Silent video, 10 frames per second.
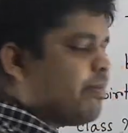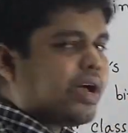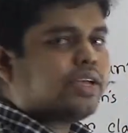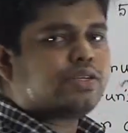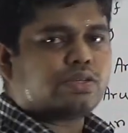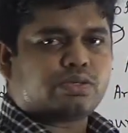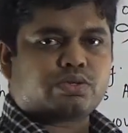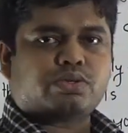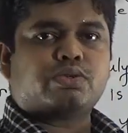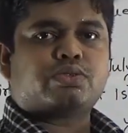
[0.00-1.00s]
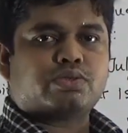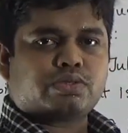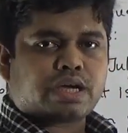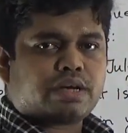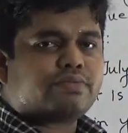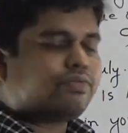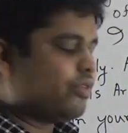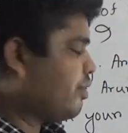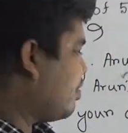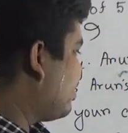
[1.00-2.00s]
by 2. 2 2s are 4.